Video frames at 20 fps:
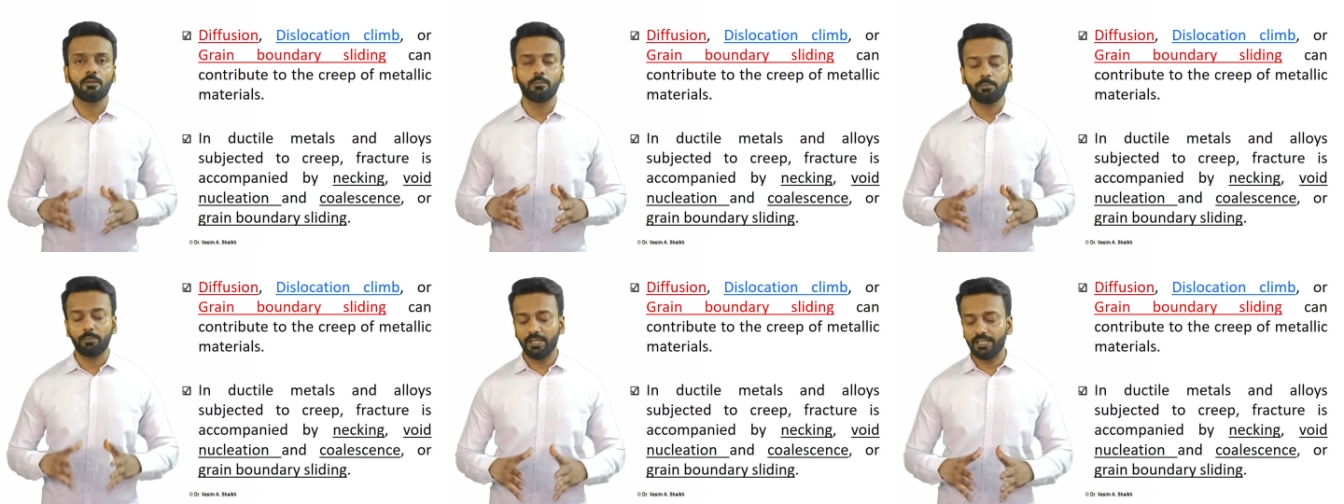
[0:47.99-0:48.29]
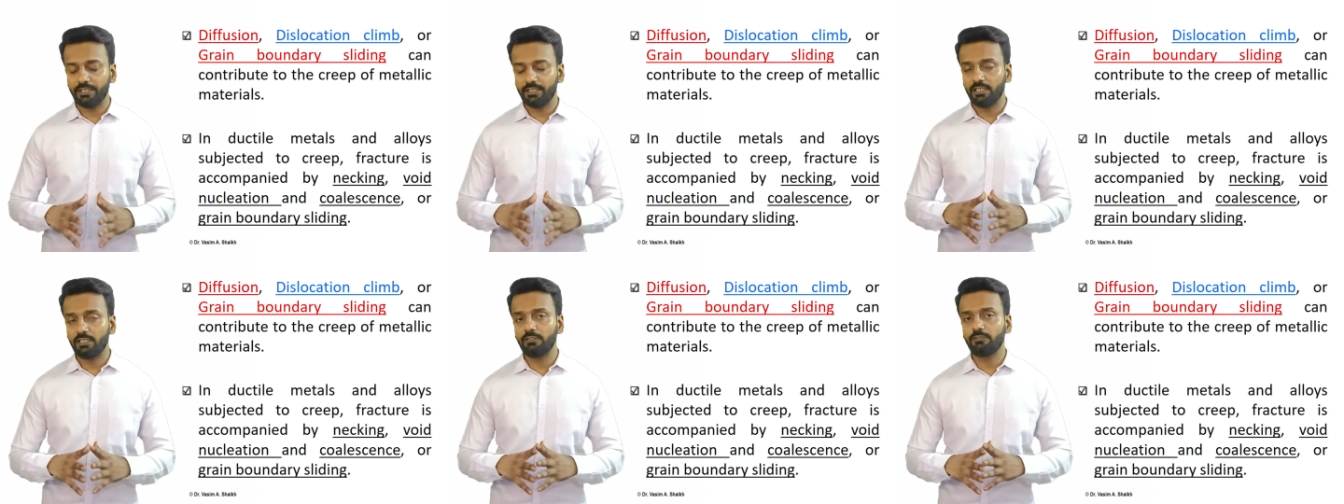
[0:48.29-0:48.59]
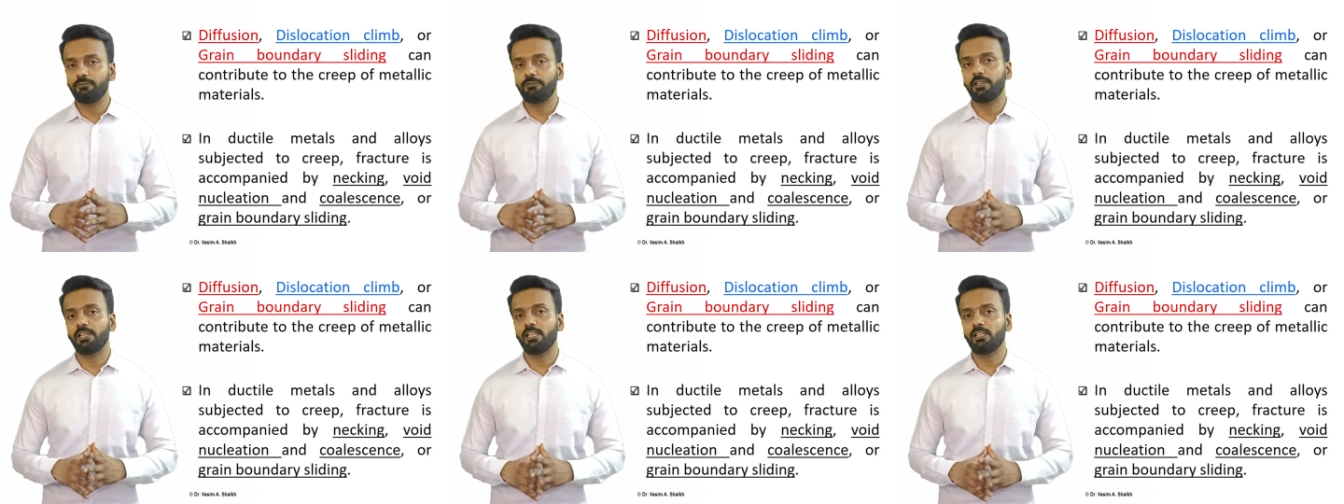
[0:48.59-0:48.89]

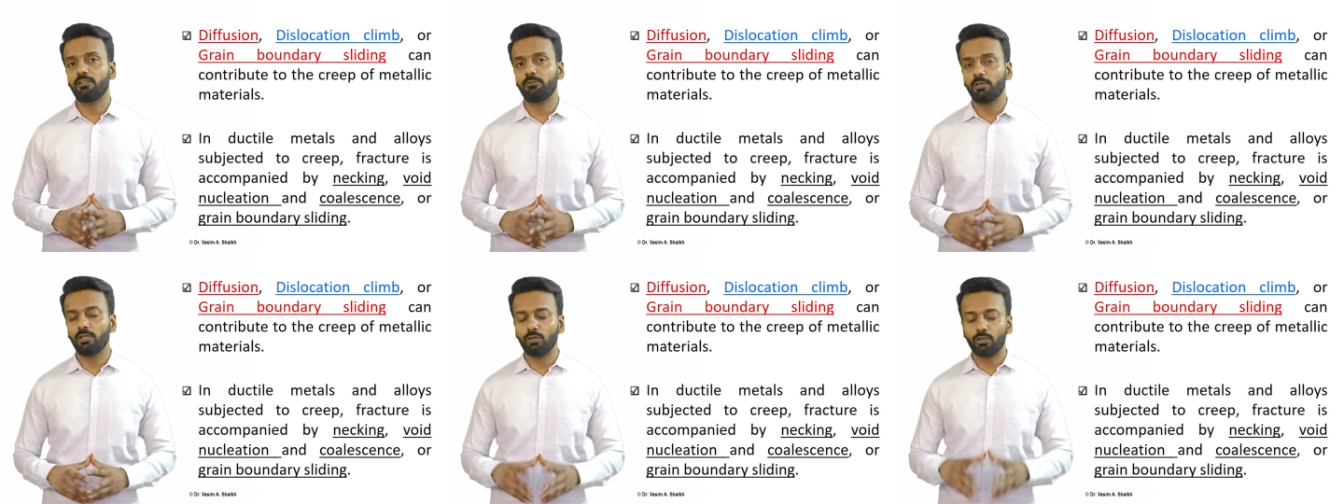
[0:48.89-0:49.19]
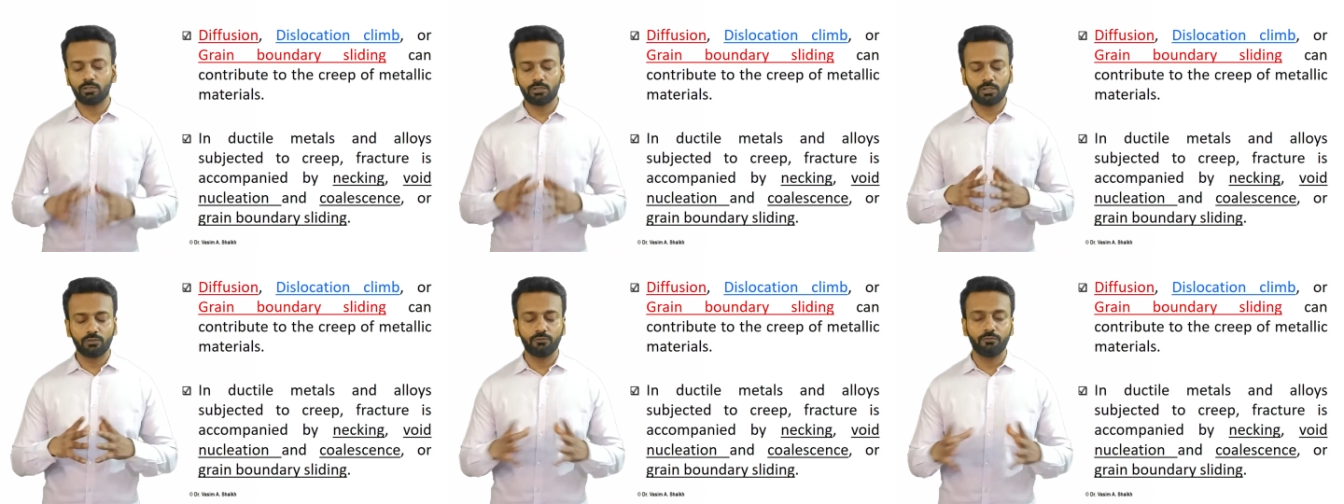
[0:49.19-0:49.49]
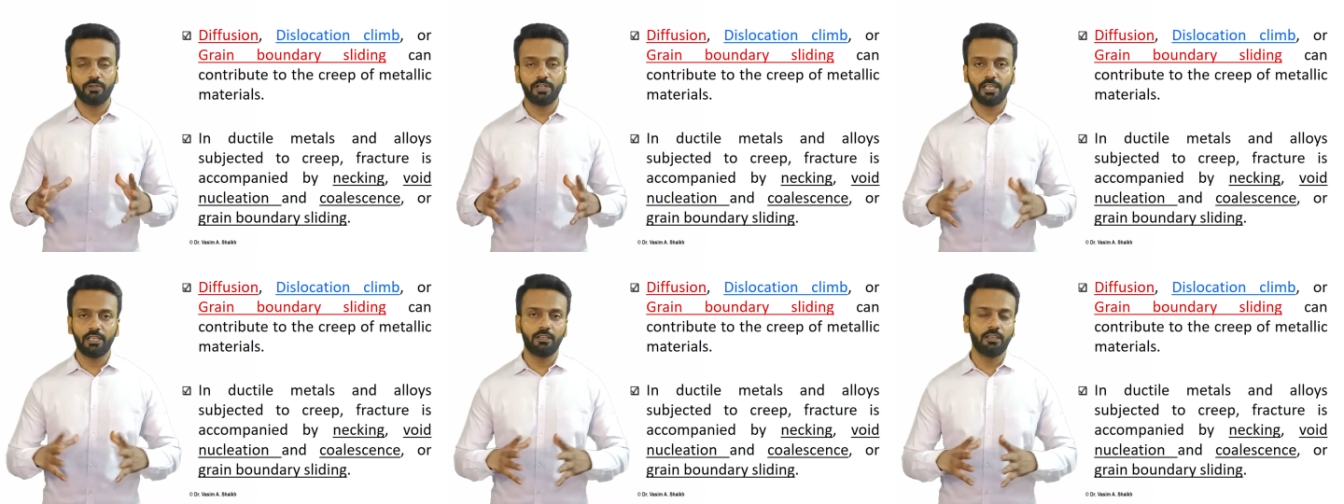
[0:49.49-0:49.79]
mainly fail because of
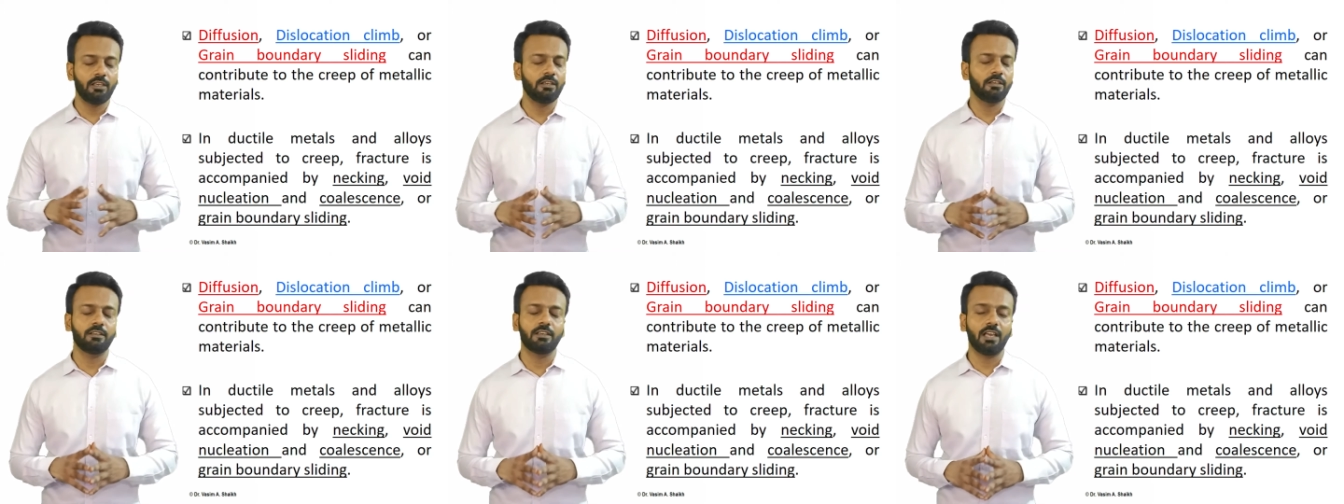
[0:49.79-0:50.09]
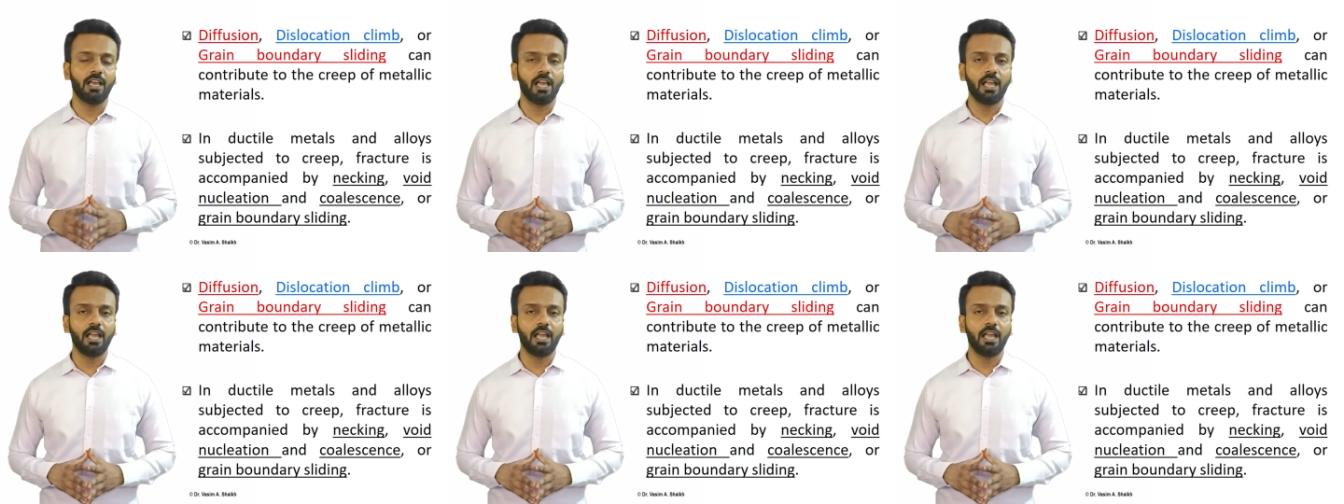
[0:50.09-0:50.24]
necking